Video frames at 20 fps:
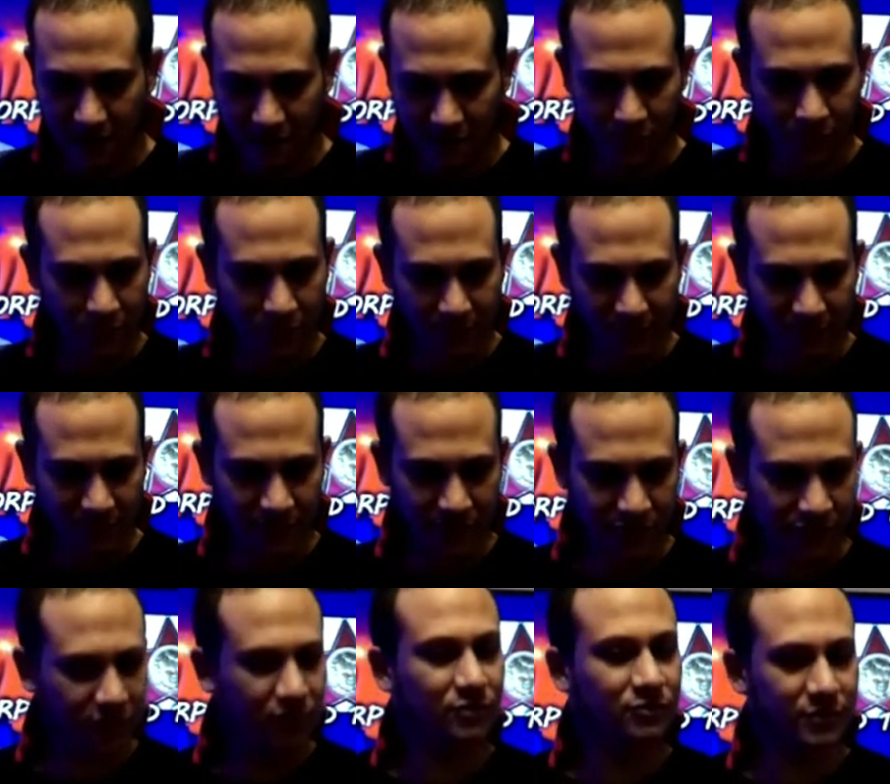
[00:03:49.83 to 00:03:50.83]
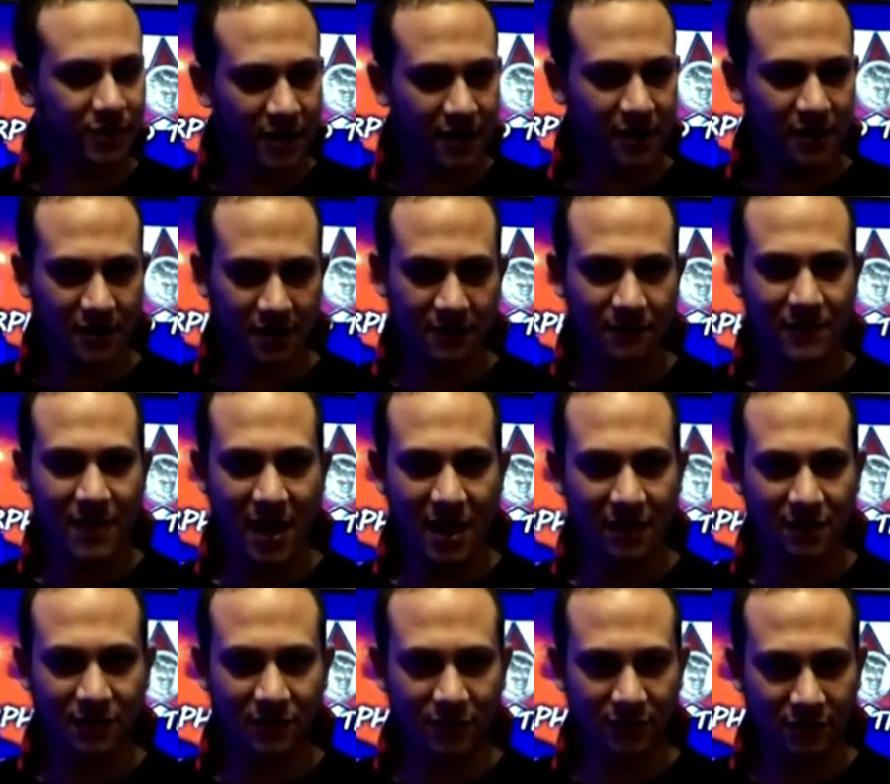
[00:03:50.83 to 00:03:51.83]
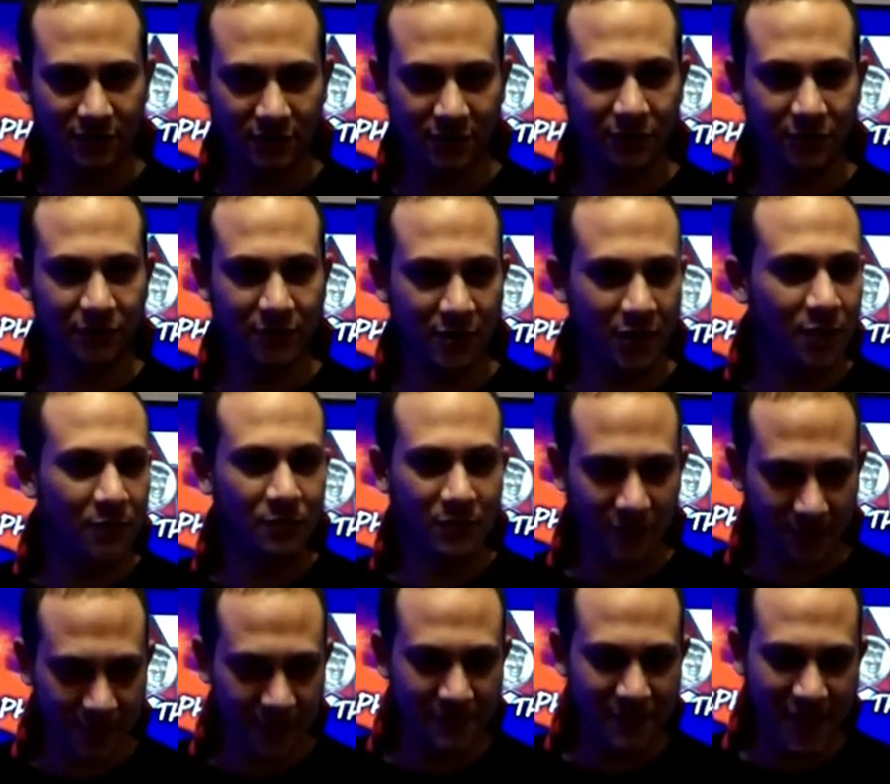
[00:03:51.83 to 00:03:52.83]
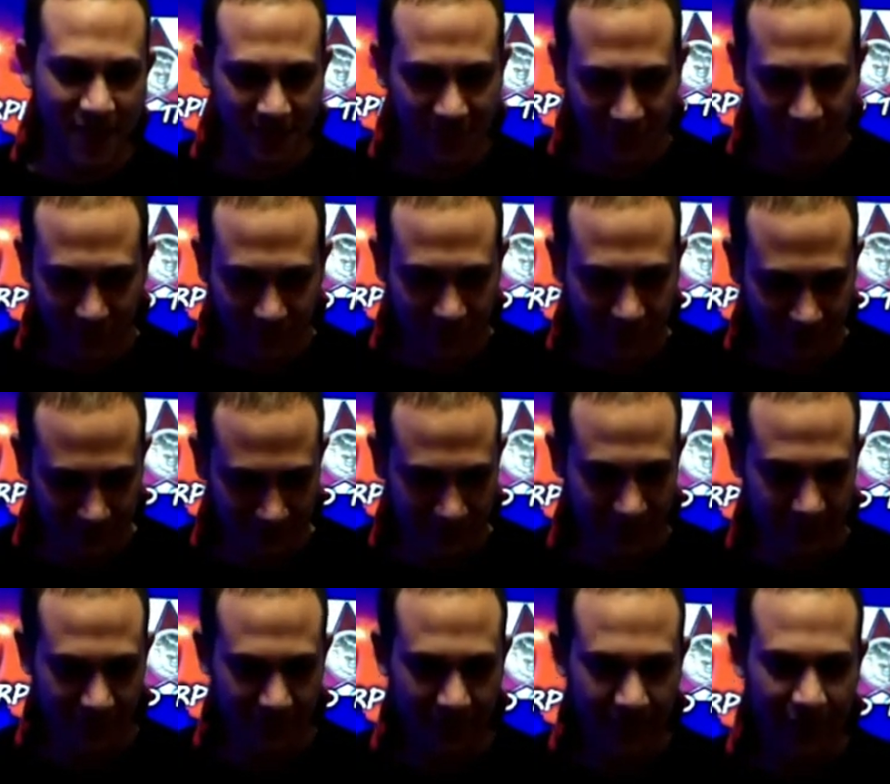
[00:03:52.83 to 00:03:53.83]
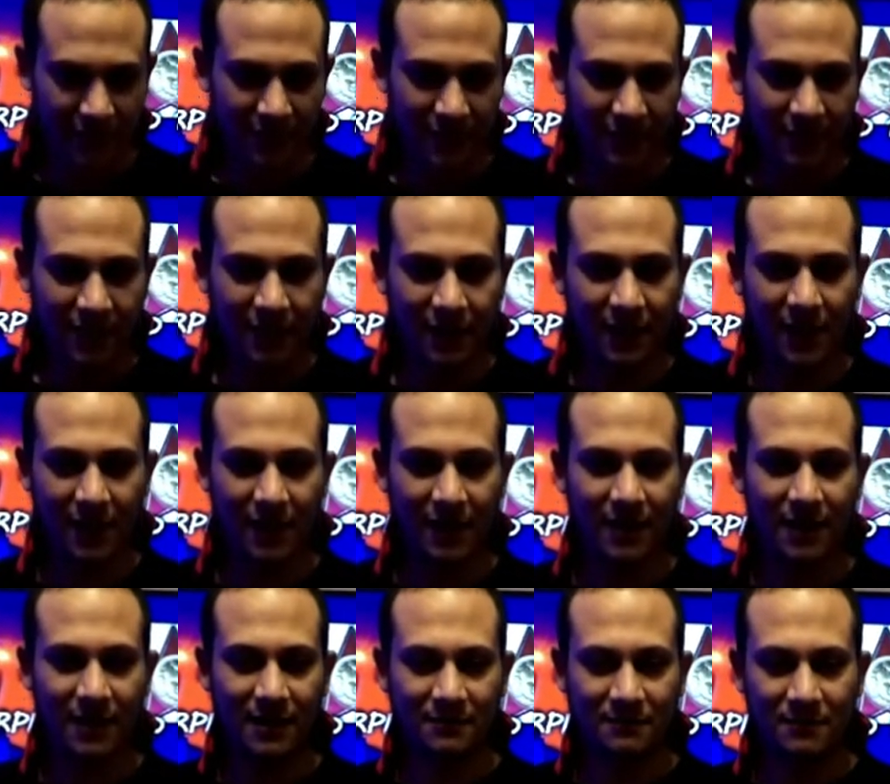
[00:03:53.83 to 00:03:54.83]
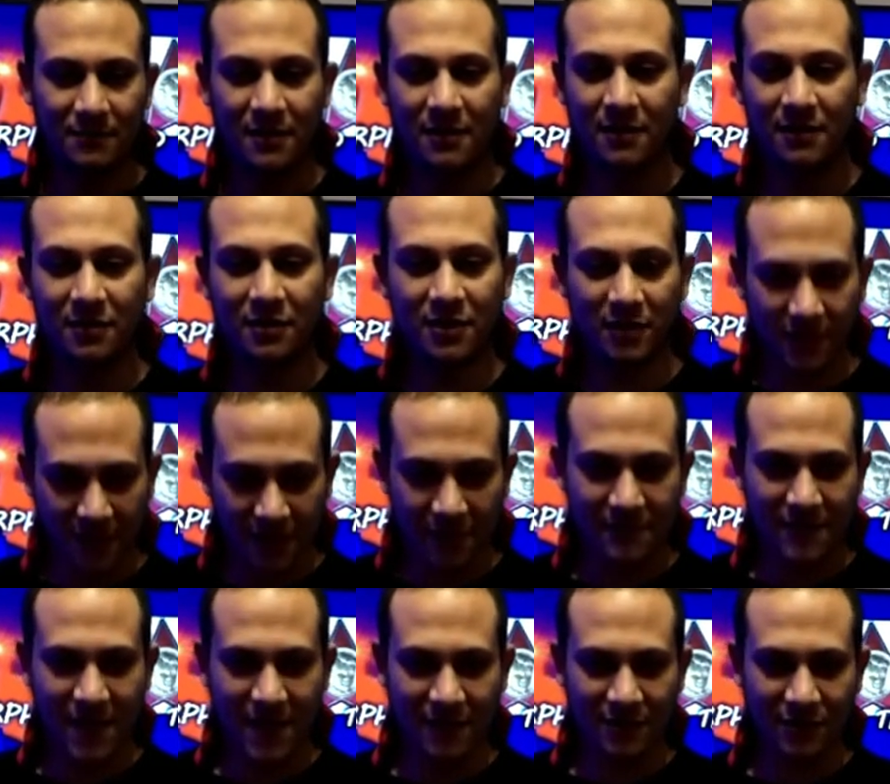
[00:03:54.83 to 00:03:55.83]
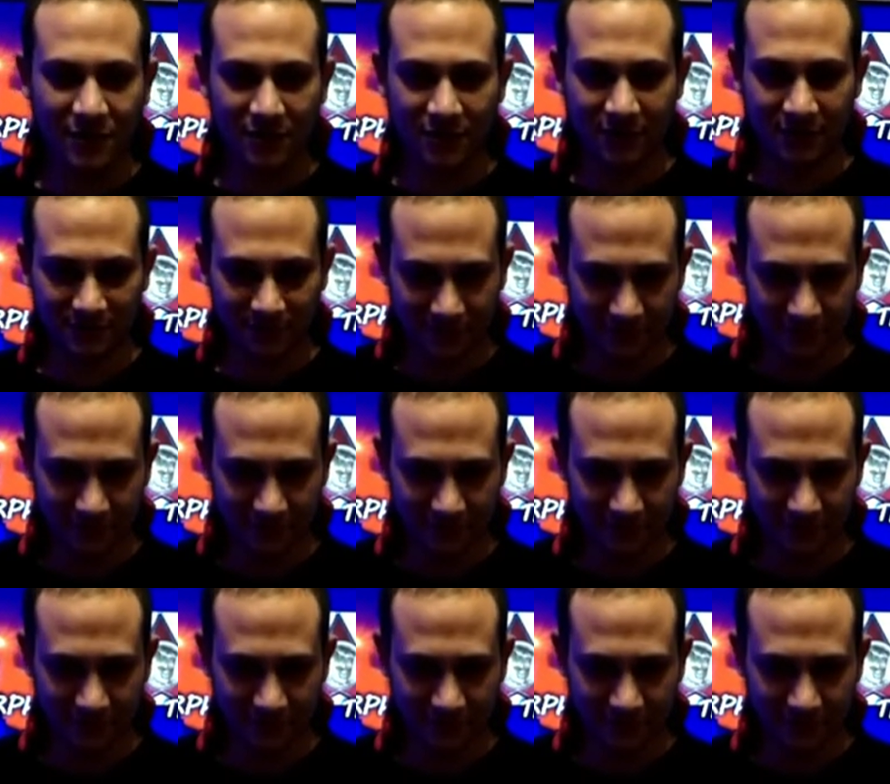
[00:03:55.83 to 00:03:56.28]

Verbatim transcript: who is Lieutenant Commander to Cobra Commander, the Commander,